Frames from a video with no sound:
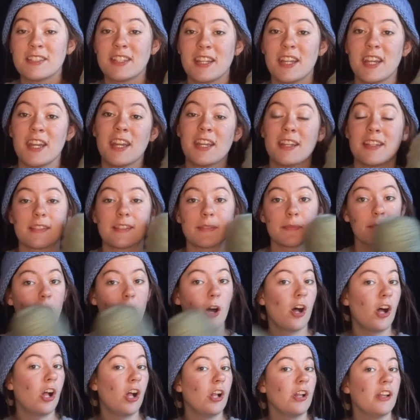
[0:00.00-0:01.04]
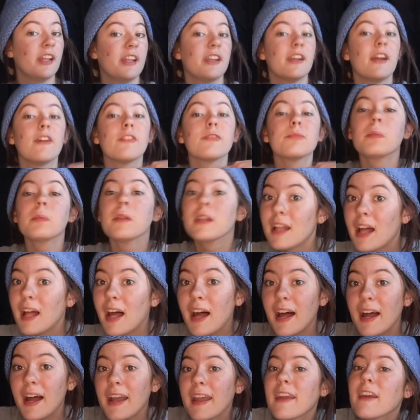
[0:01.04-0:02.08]
a small enough
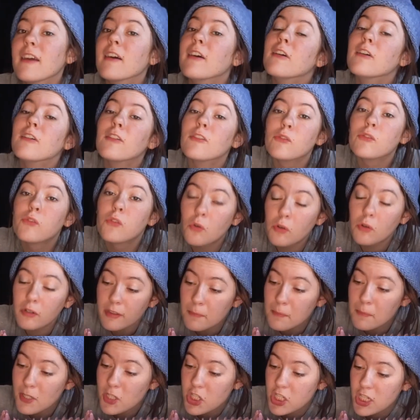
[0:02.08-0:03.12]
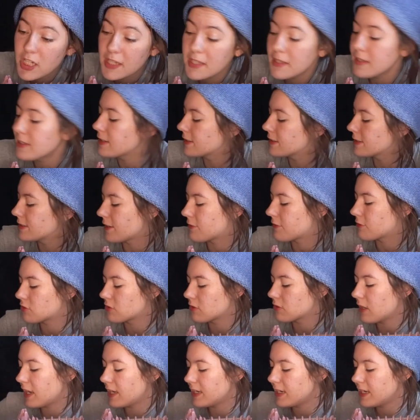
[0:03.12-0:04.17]
ply for the machine because I've
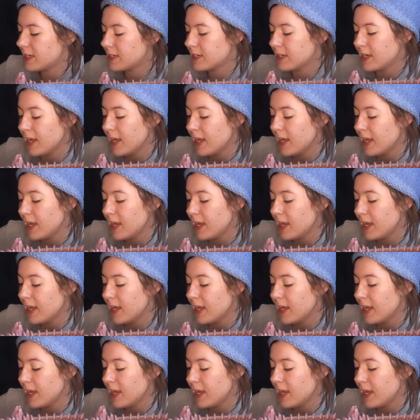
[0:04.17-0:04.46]
tried it.